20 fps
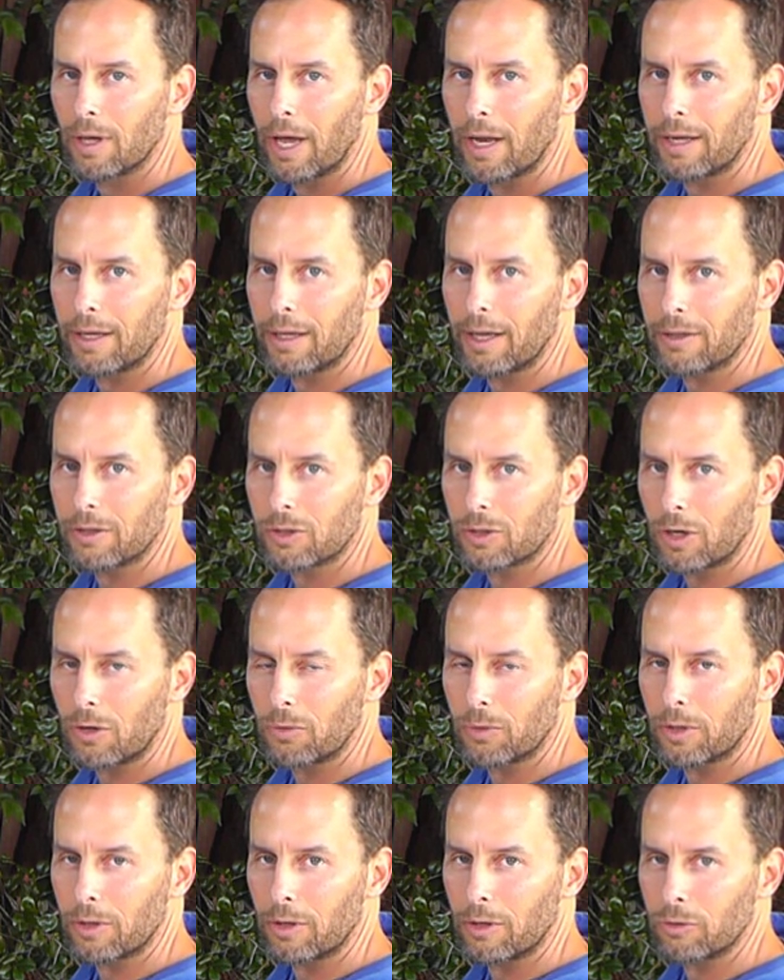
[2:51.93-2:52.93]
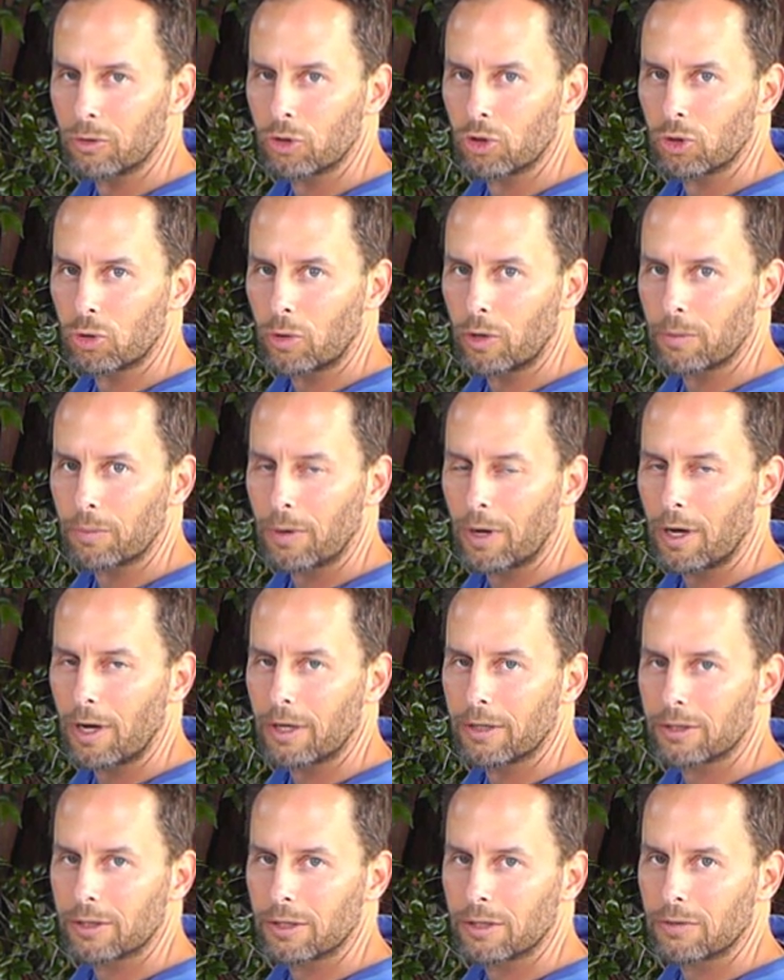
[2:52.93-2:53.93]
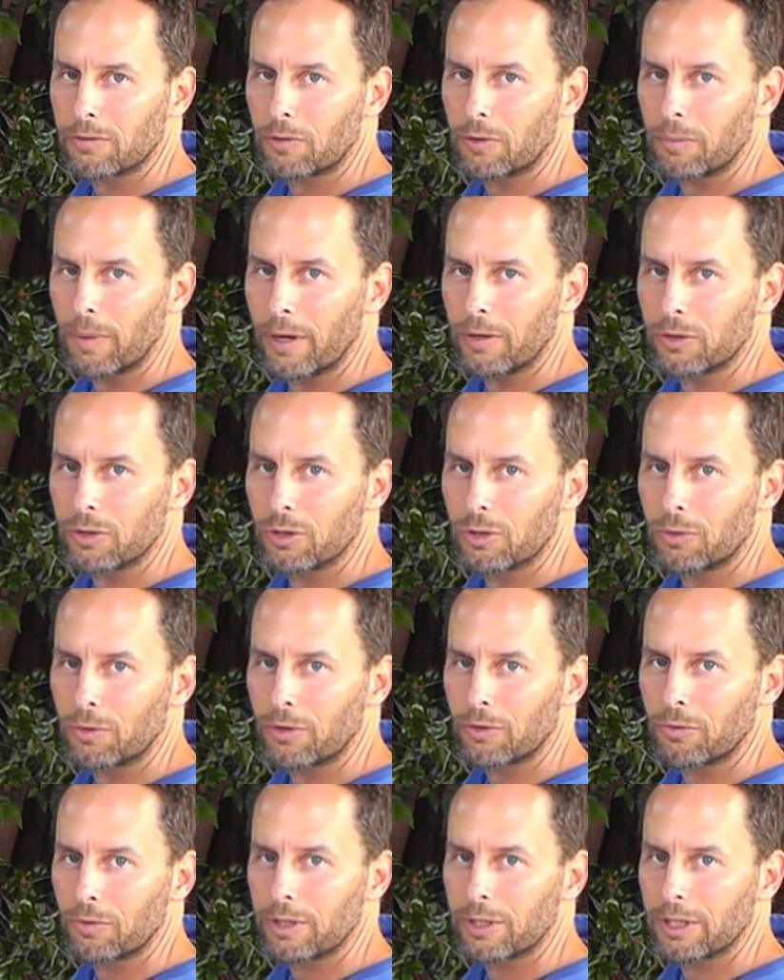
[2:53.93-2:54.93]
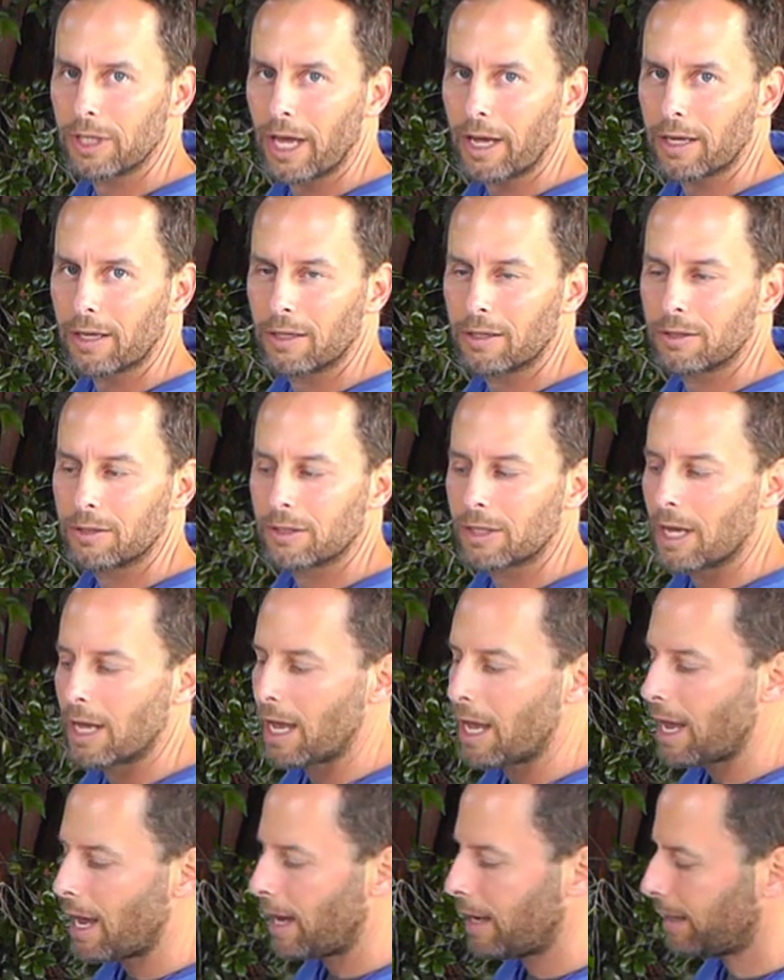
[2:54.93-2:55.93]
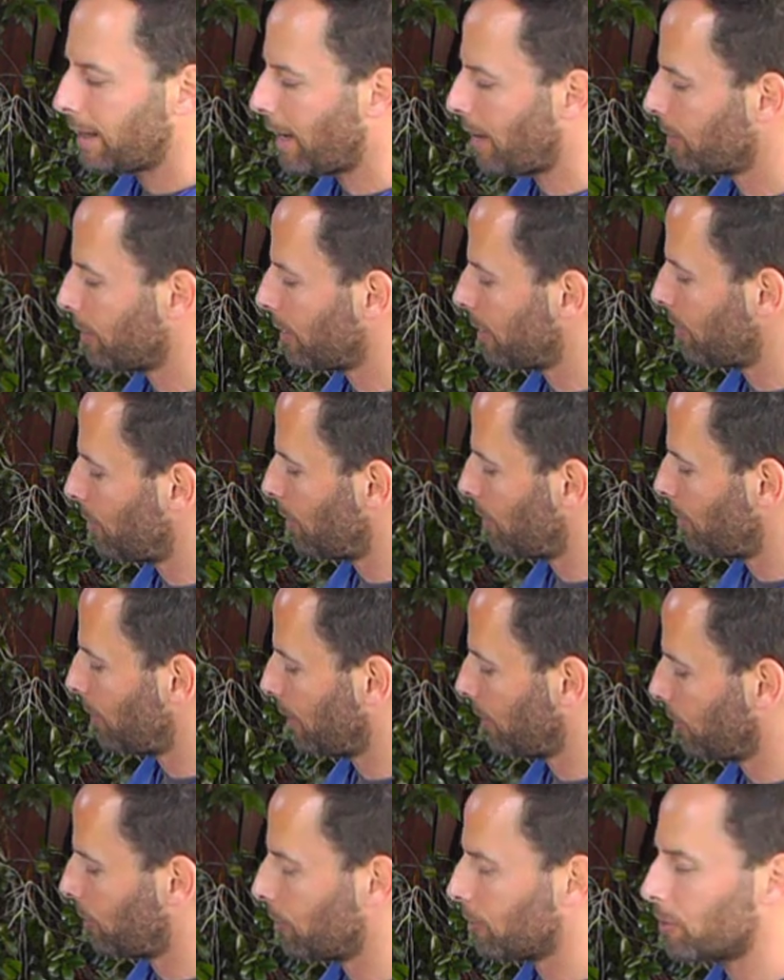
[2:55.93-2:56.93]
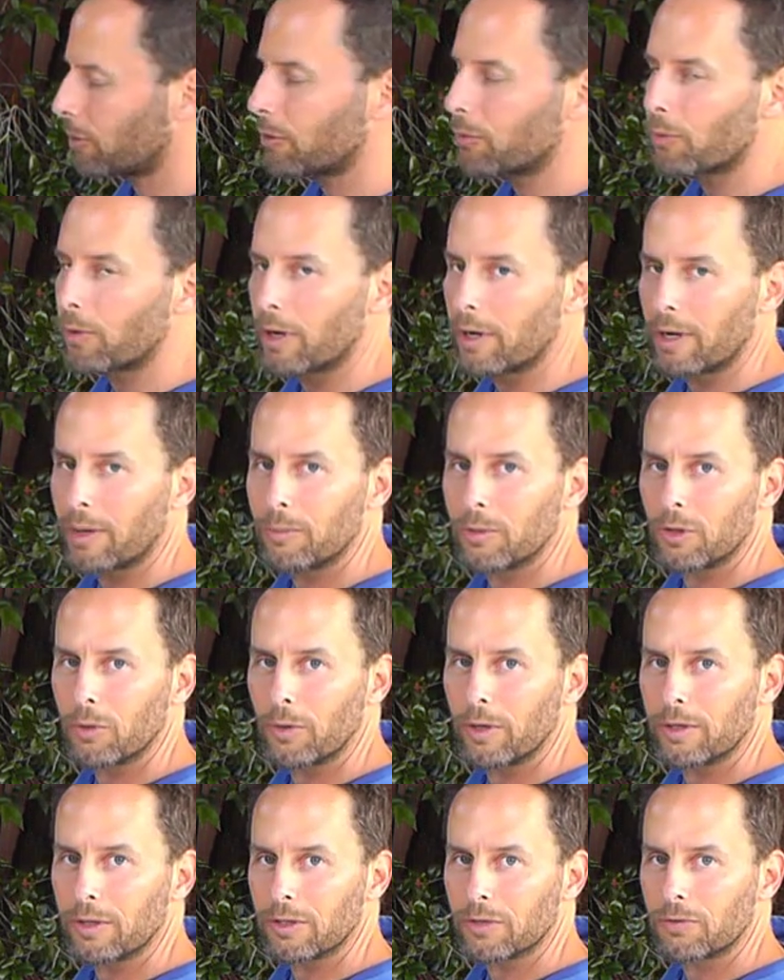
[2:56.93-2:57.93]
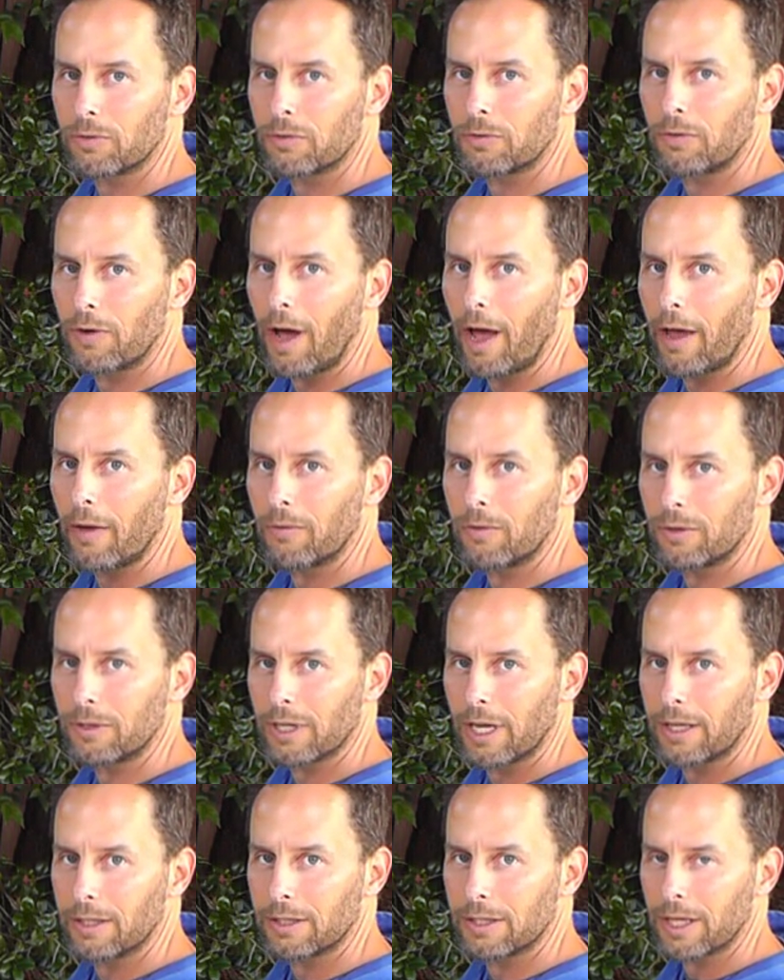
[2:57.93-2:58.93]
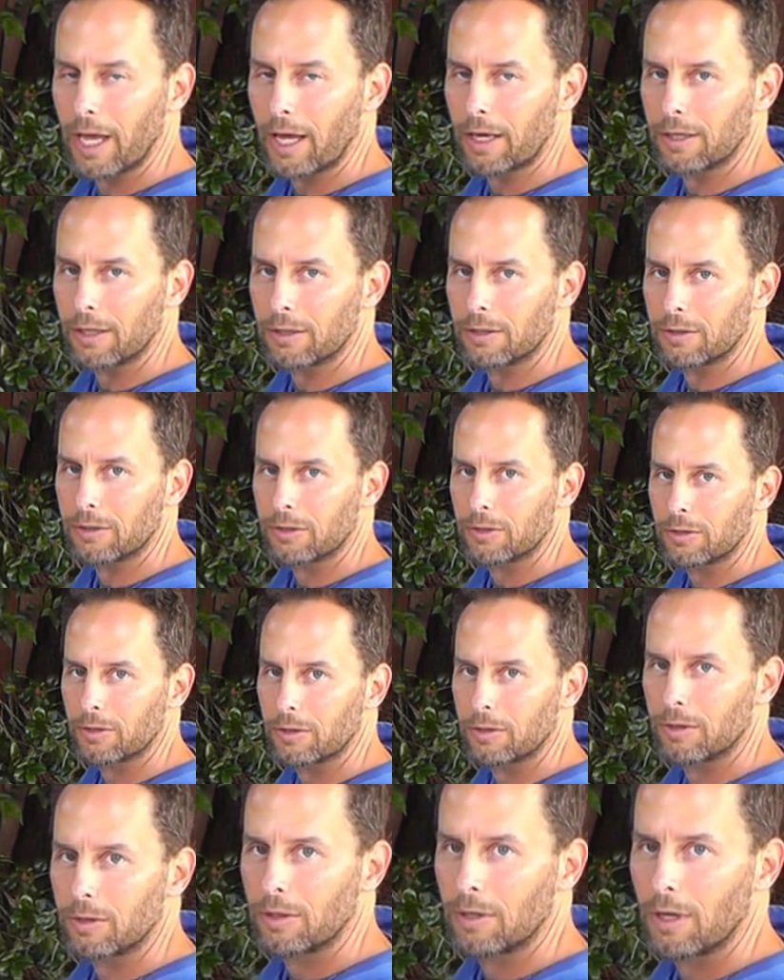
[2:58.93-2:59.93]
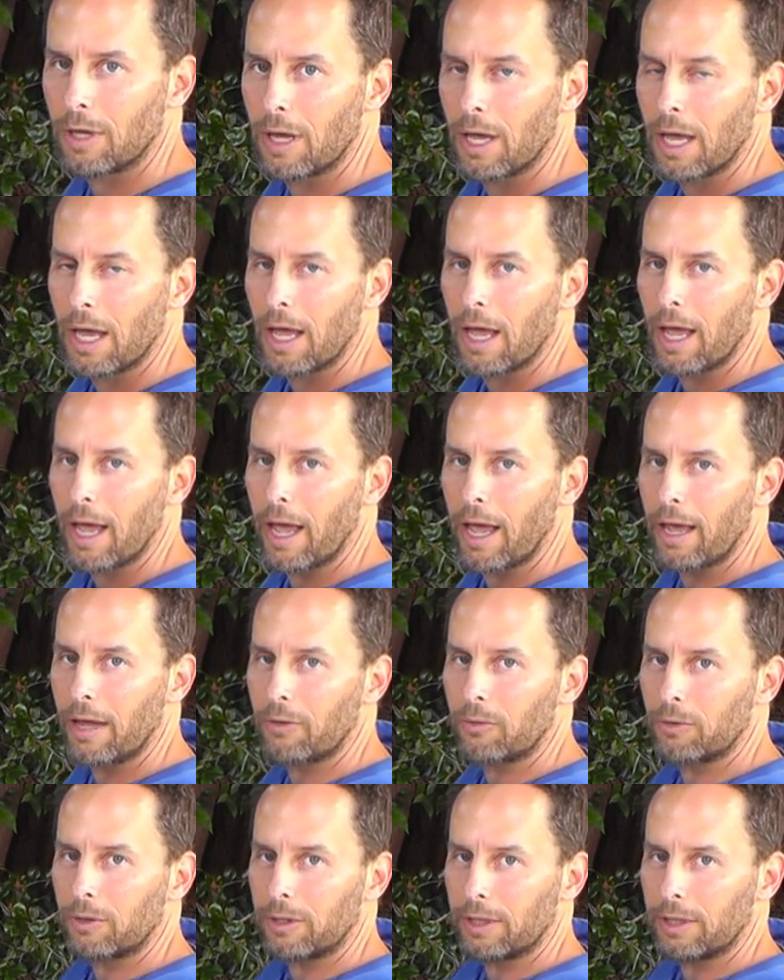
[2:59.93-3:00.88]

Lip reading: And again, start with those short pauses for about 2 or 3 seconds. And now that I'm on my third one, I'm doing this for 5 or 10 seconds. And